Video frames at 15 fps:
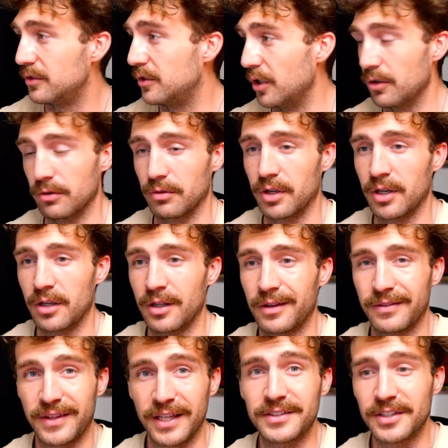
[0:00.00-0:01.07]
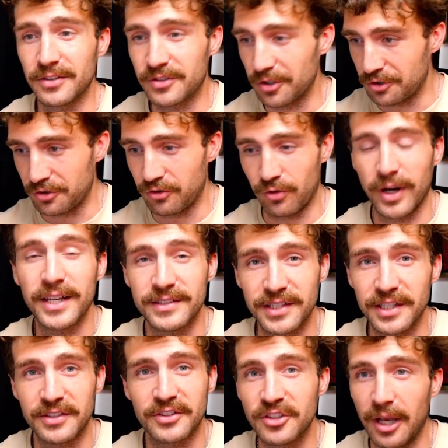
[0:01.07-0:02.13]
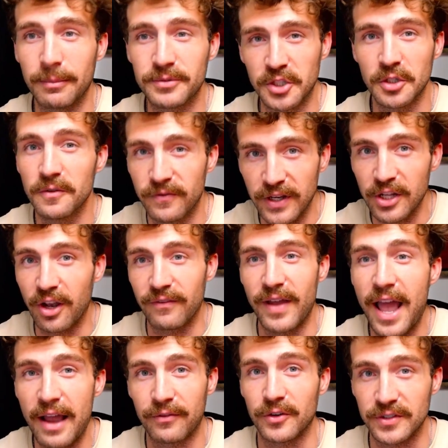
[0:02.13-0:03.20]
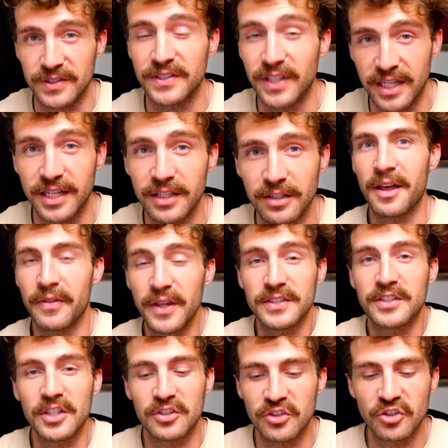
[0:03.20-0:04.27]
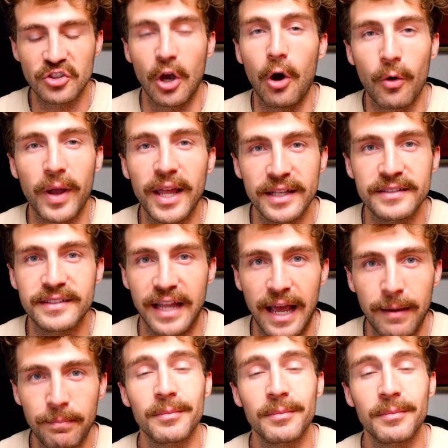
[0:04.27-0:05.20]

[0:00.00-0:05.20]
dude, this is the craziest sub-2 video I've ever seen. This is so in-depth.